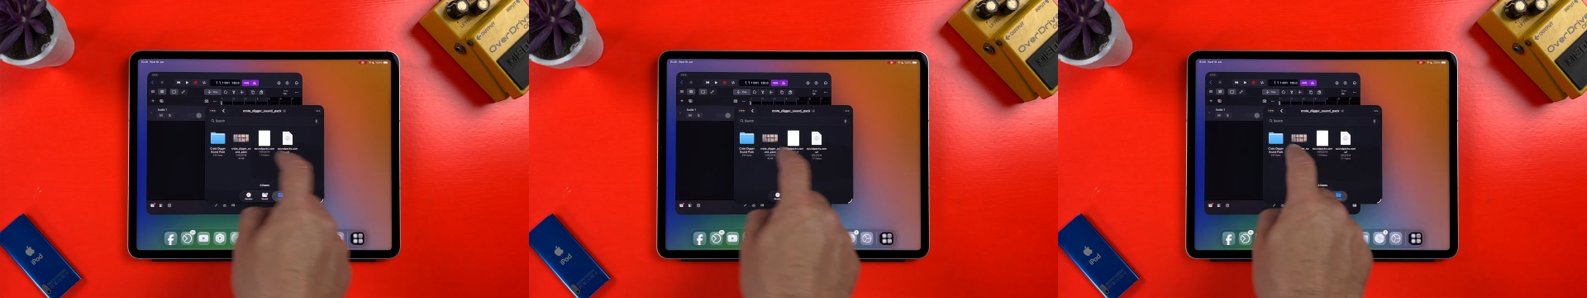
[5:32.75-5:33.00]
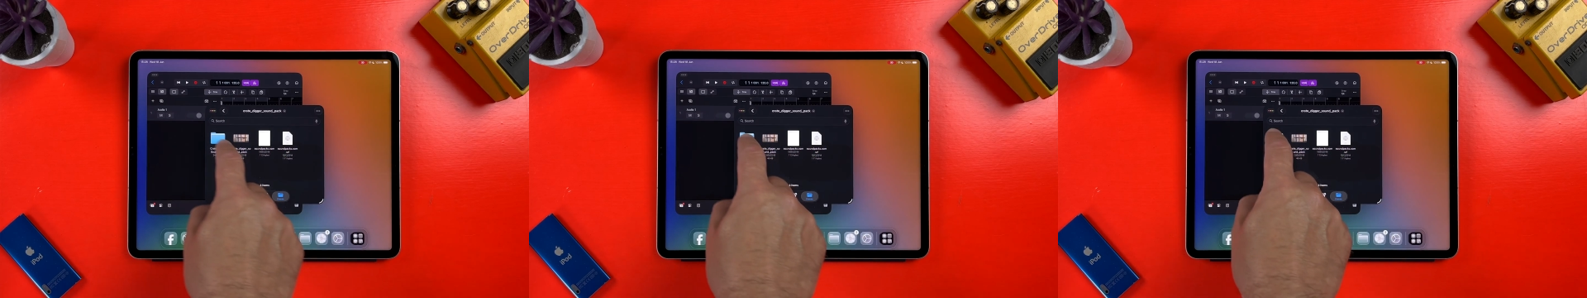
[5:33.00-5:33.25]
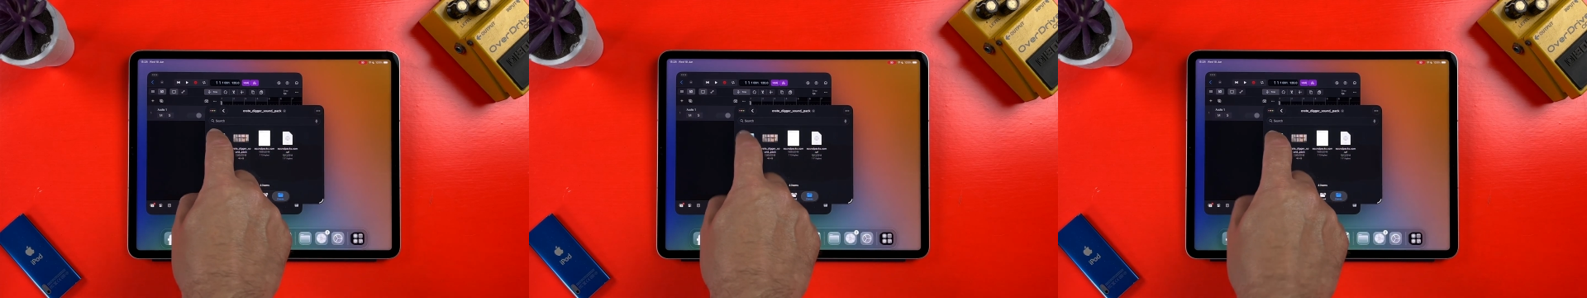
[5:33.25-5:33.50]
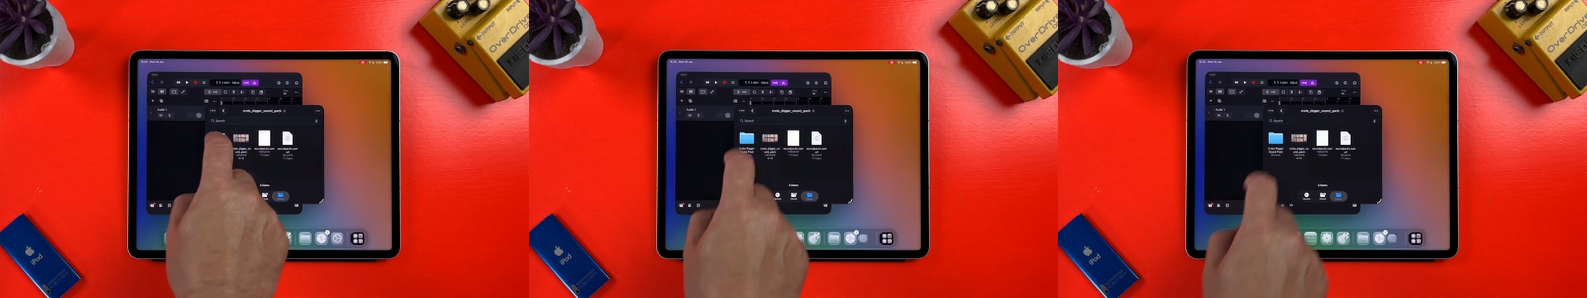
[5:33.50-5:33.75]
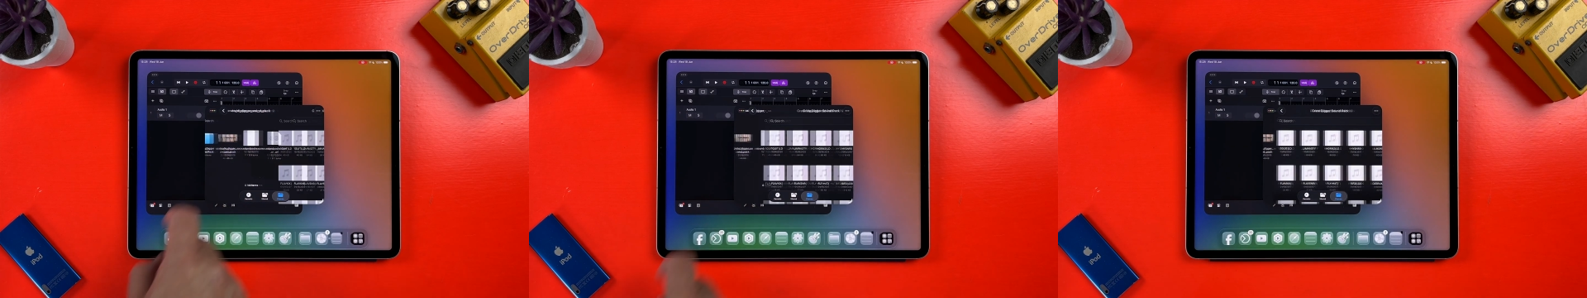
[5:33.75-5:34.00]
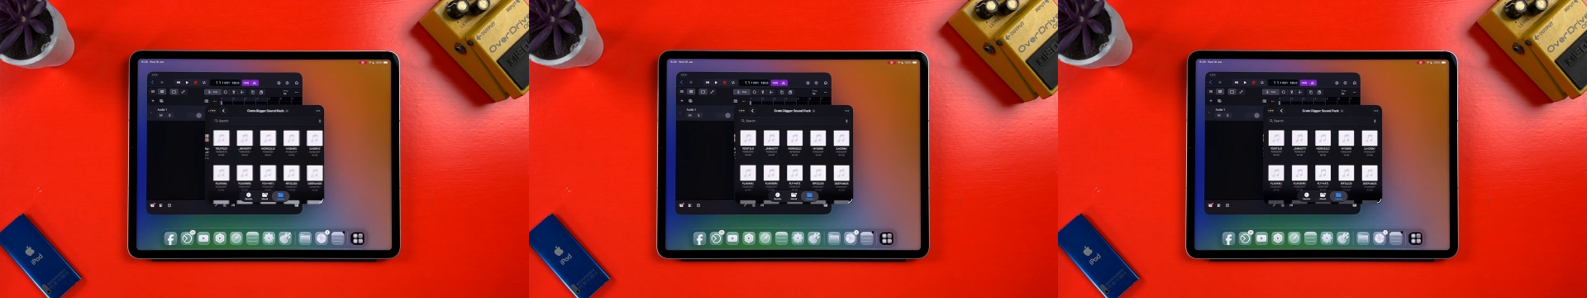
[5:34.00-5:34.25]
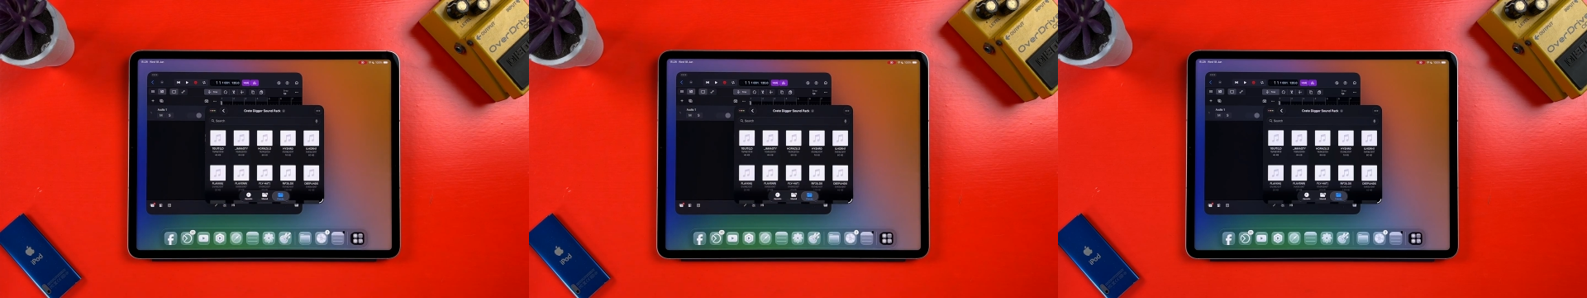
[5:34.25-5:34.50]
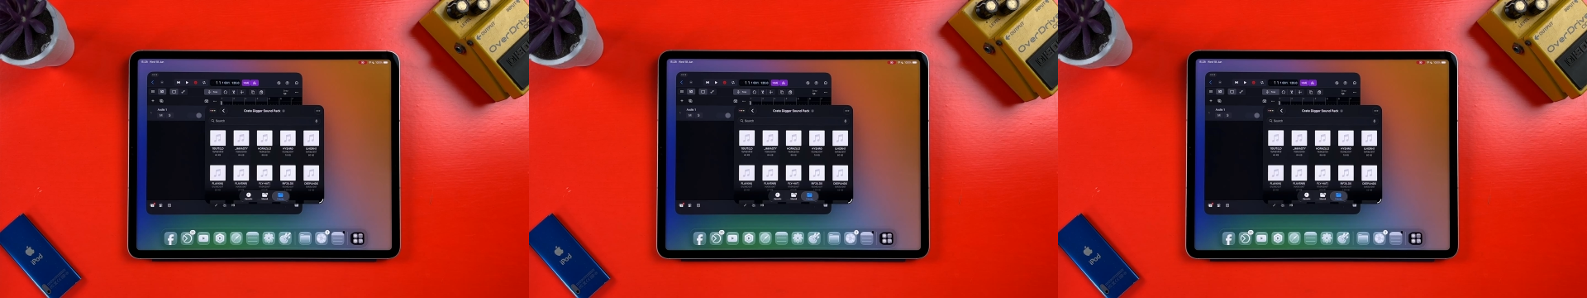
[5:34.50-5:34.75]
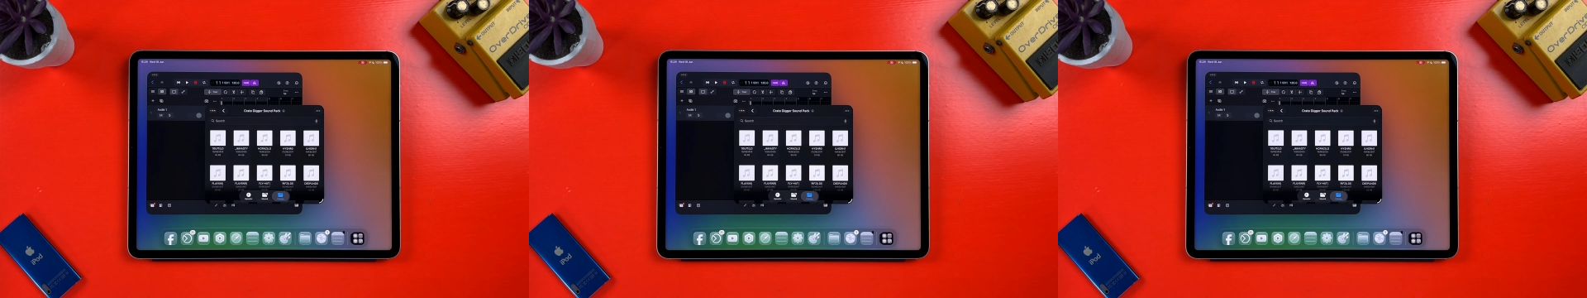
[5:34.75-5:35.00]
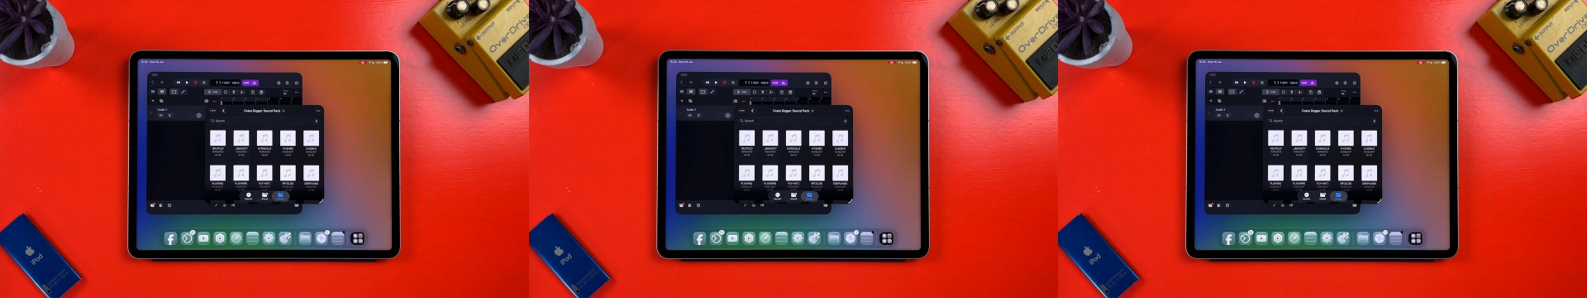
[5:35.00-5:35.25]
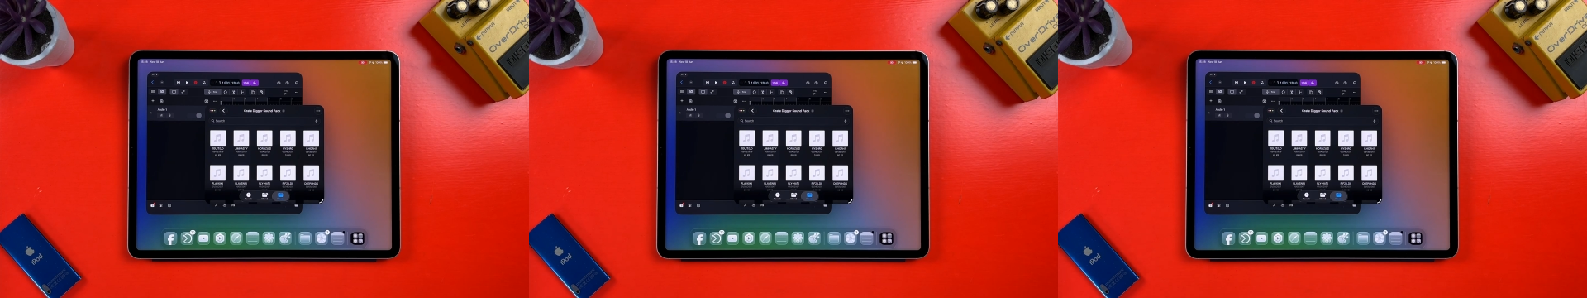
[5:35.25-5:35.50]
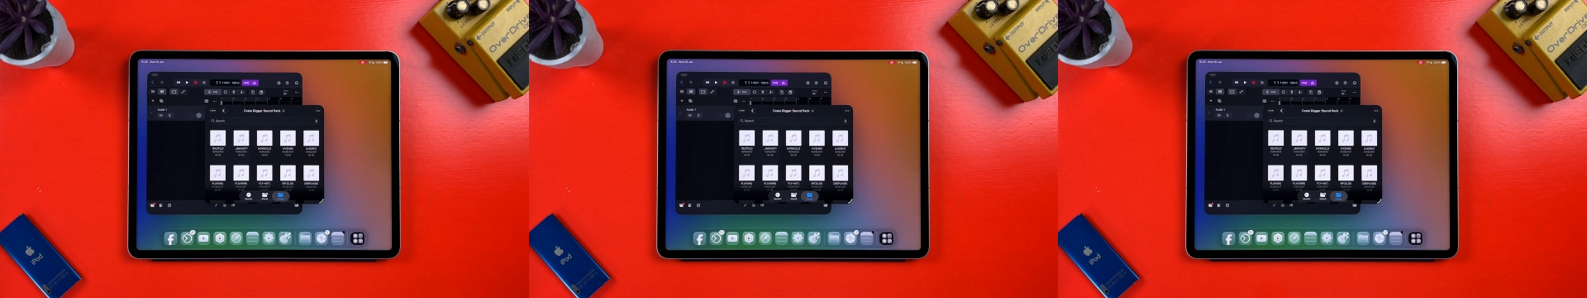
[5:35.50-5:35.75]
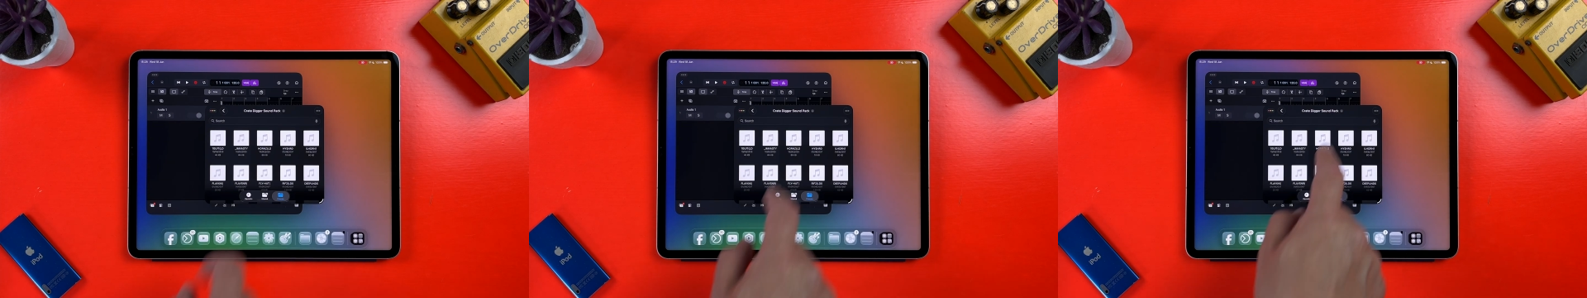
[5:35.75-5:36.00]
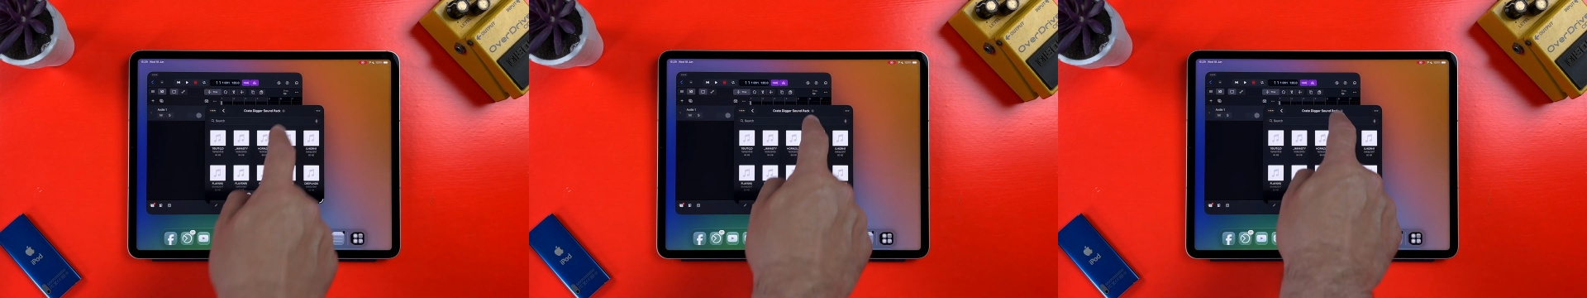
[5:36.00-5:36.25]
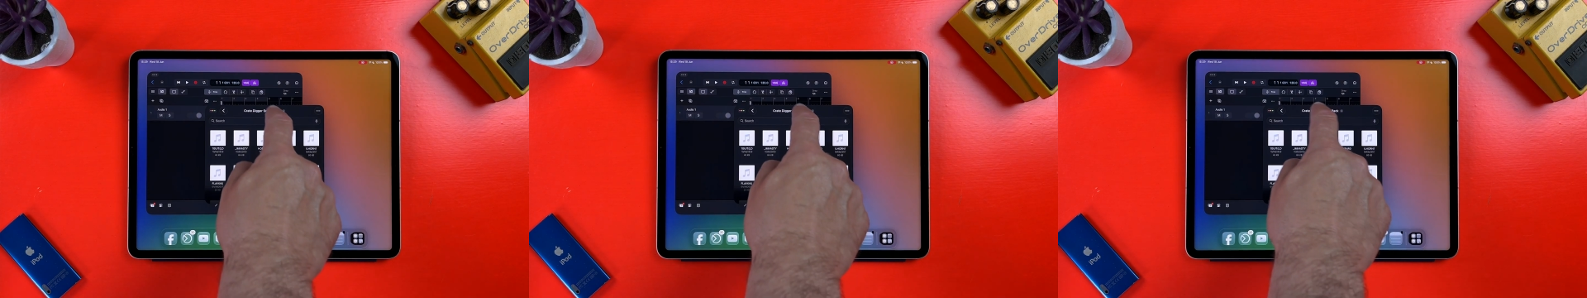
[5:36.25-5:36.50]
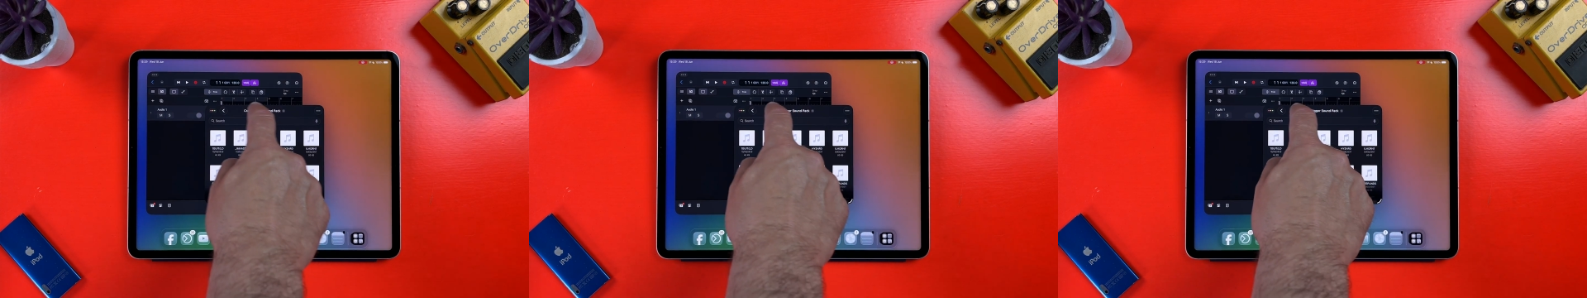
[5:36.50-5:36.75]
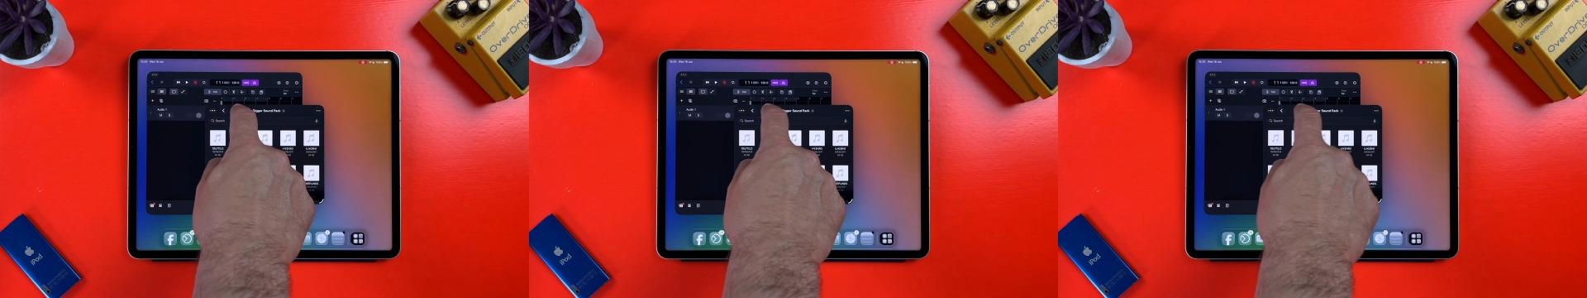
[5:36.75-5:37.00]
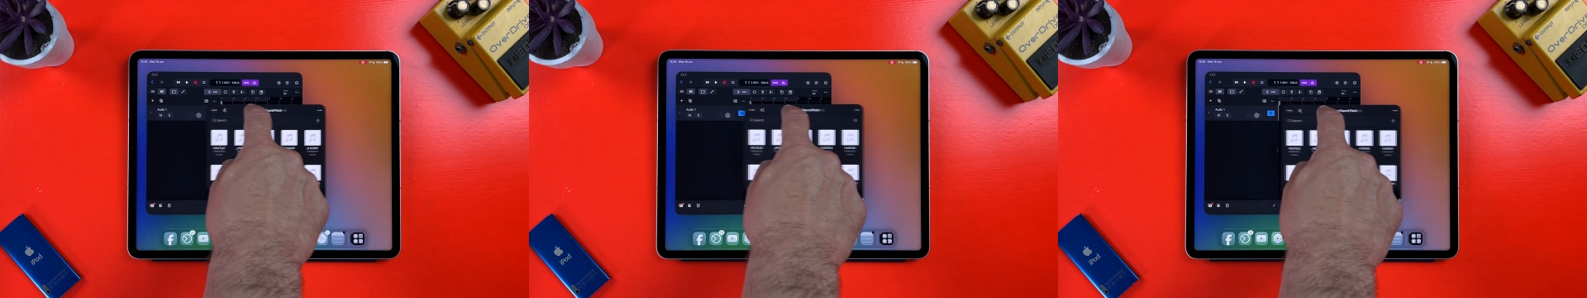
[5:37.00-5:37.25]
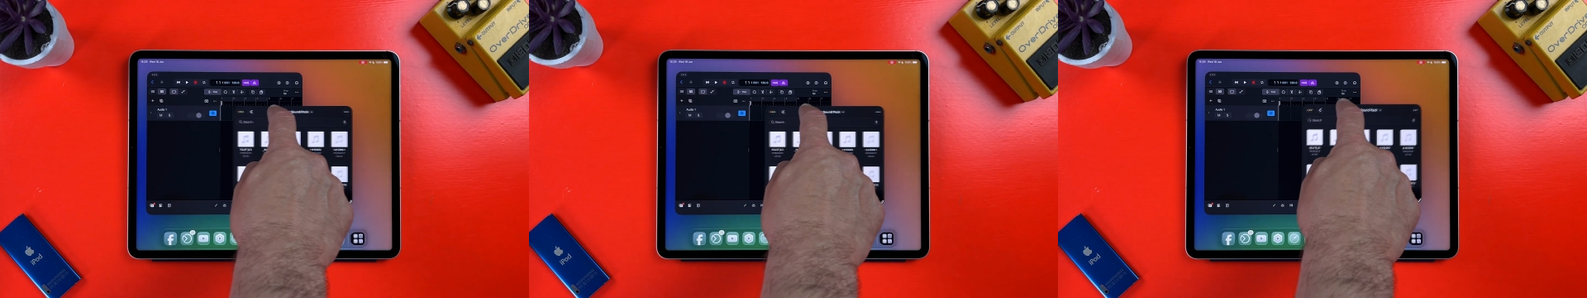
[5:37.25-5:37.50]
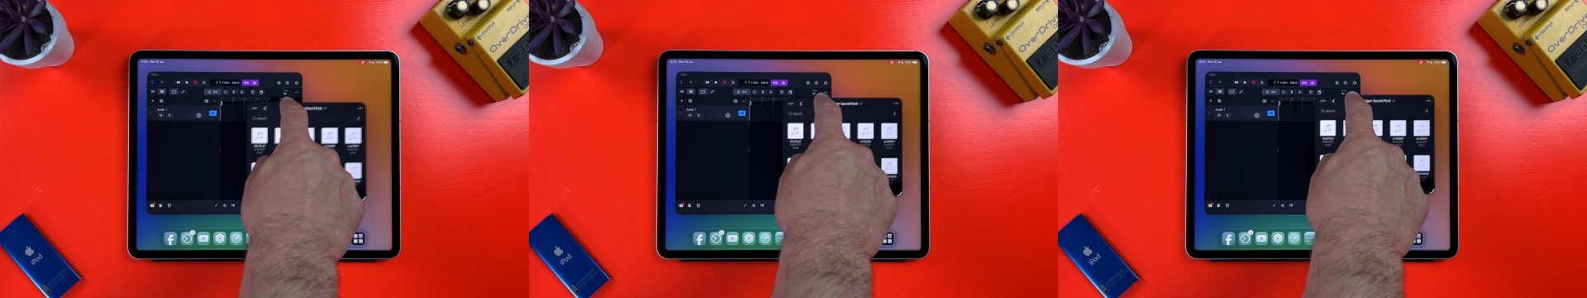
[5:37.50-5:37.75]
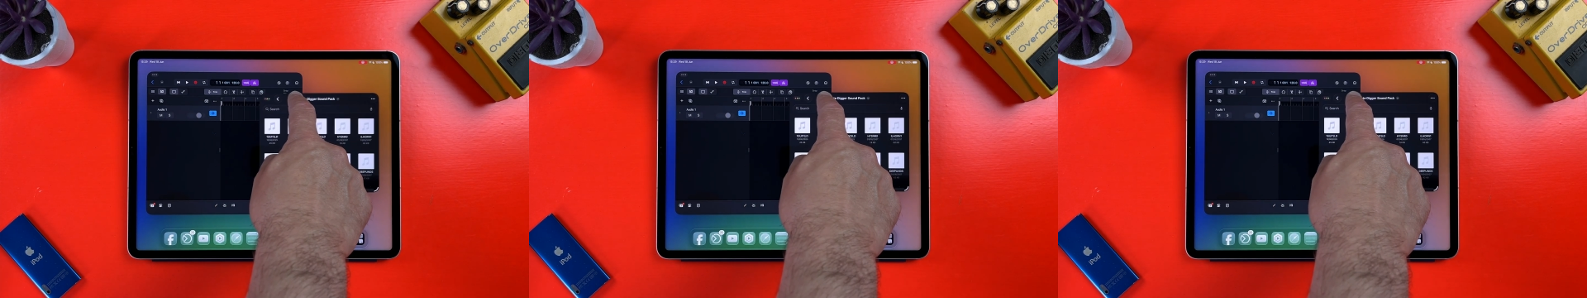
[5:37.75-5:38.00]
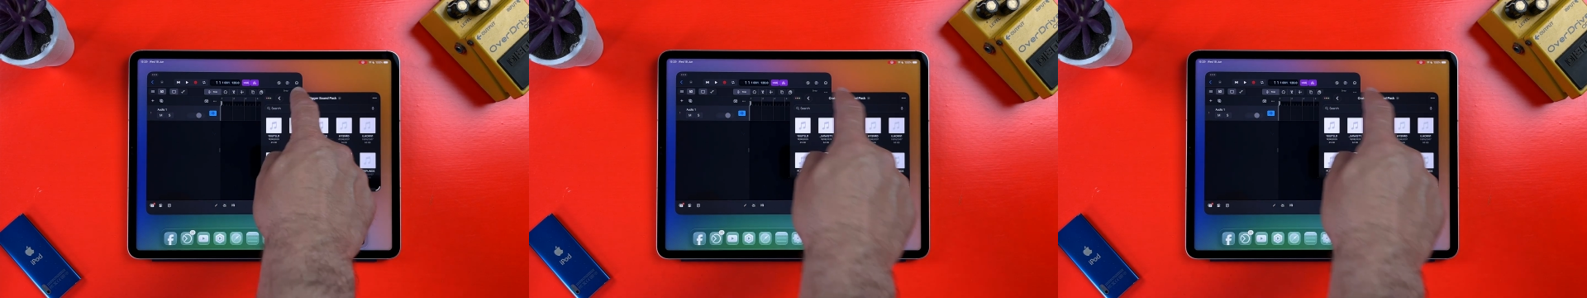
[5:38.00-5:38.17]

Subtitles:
[unreadable: no face in view]